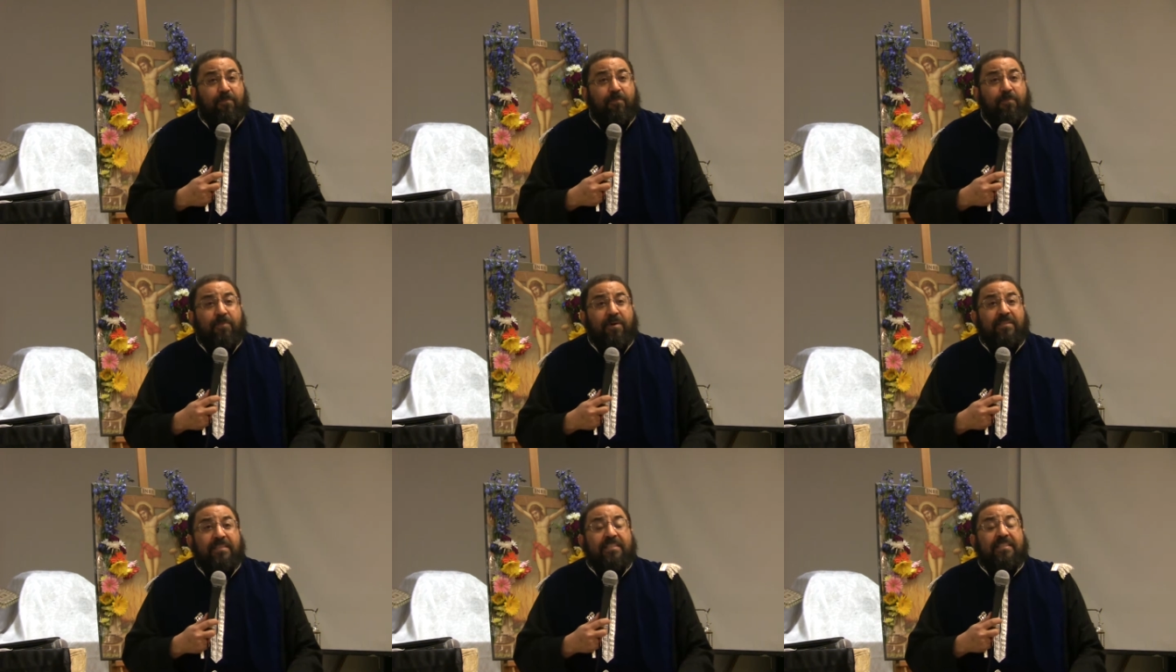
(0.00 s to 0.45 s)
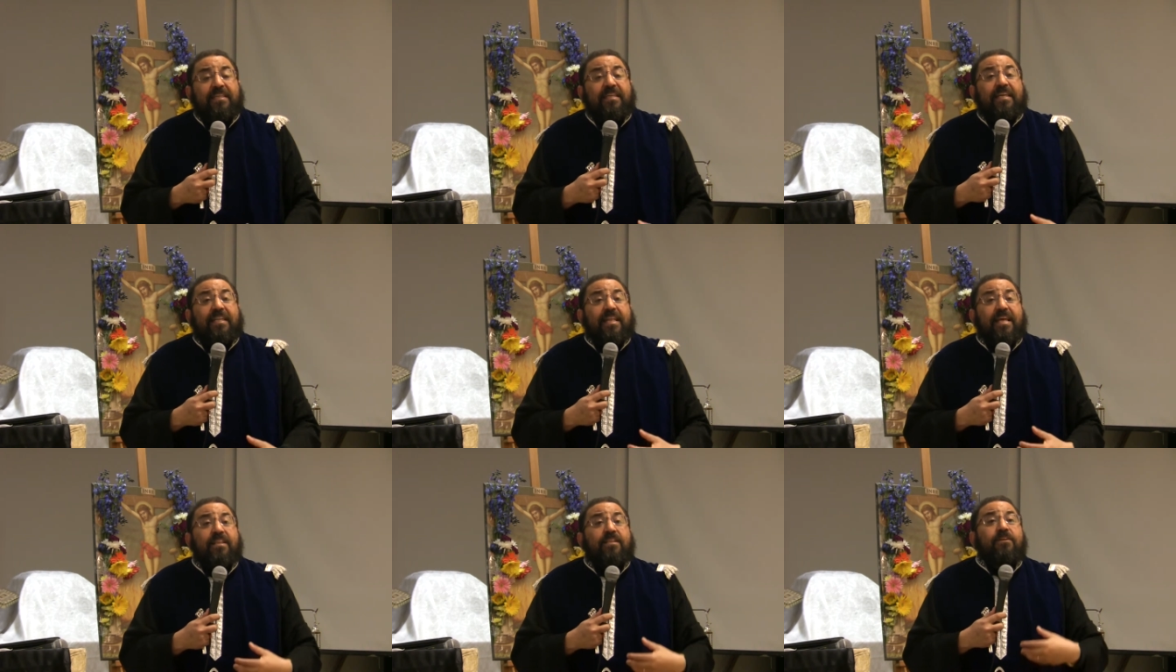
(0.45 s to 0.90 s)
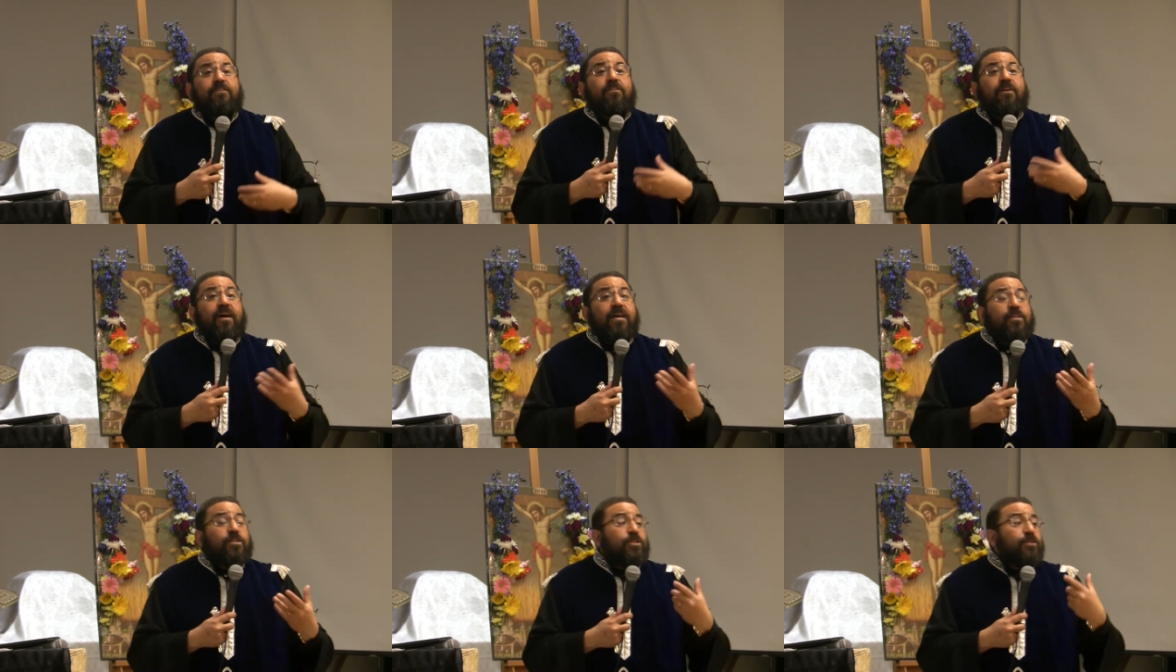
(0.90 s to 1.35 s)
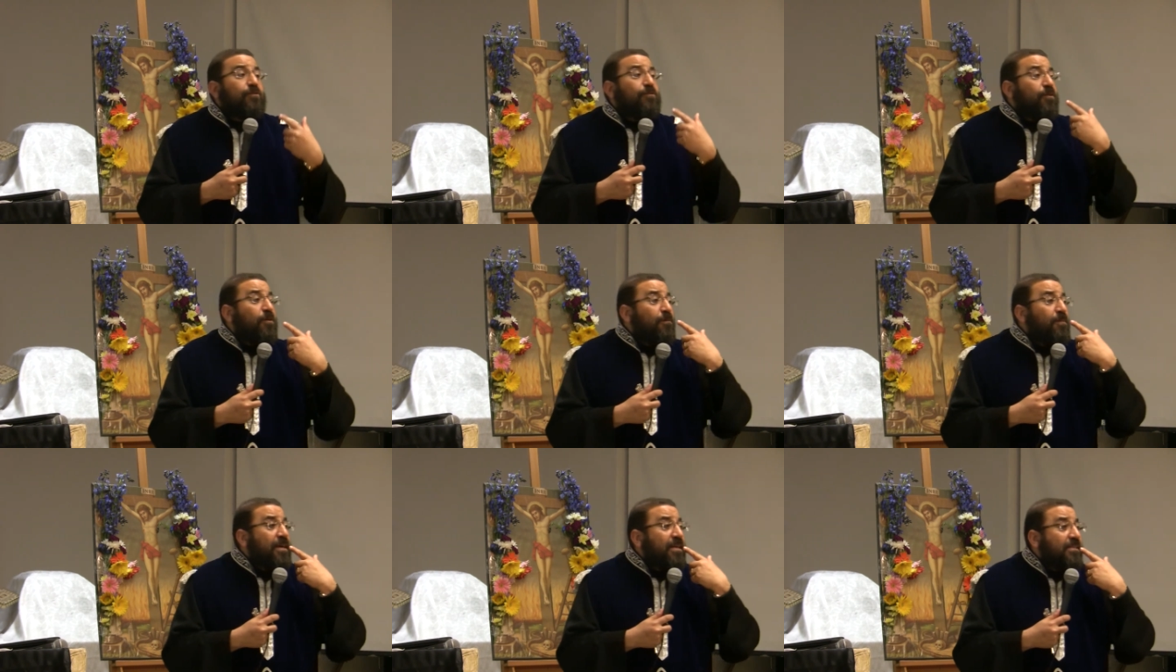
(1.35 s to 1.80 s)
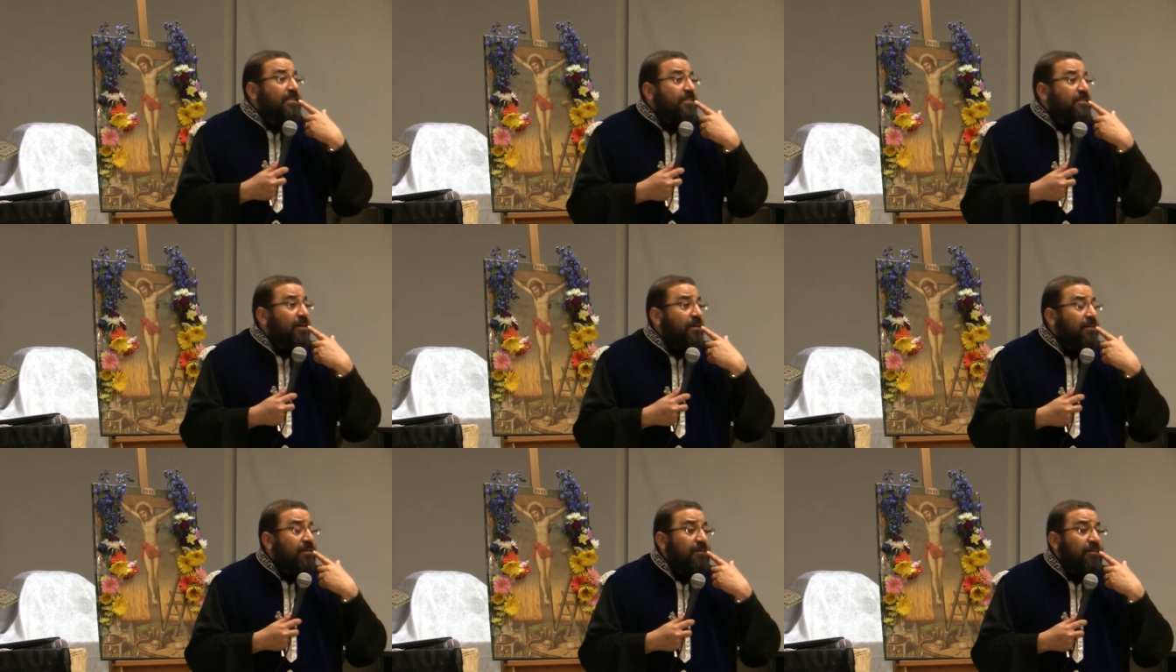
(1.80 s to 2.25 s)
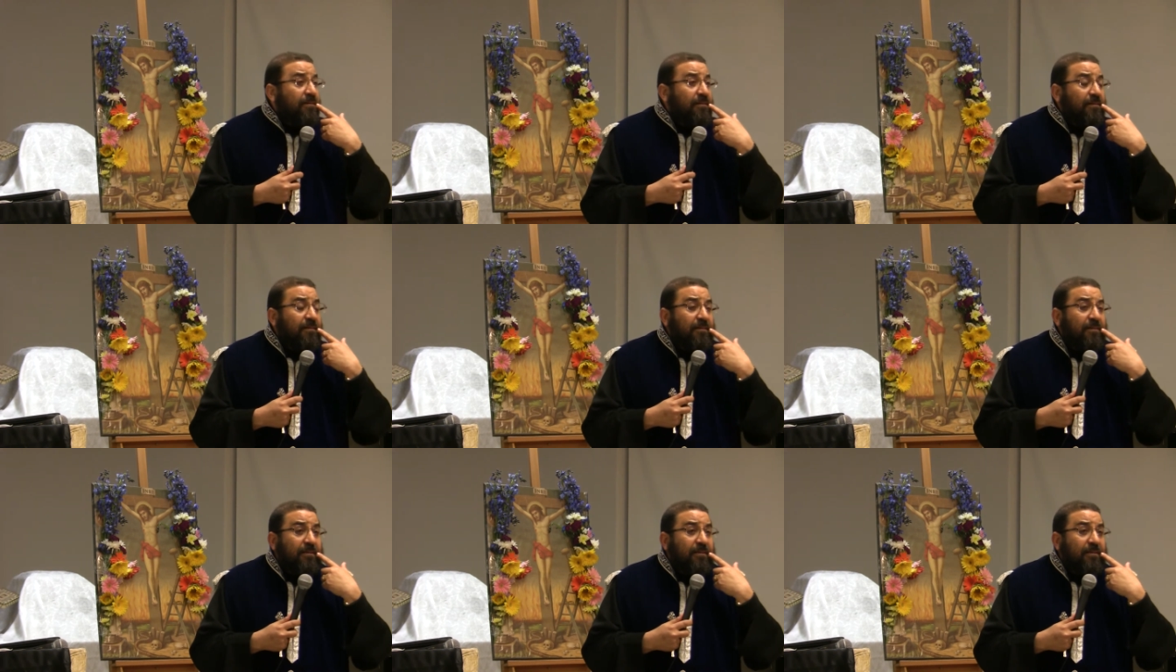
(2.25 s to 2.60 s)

But he declared Christ from his tongue,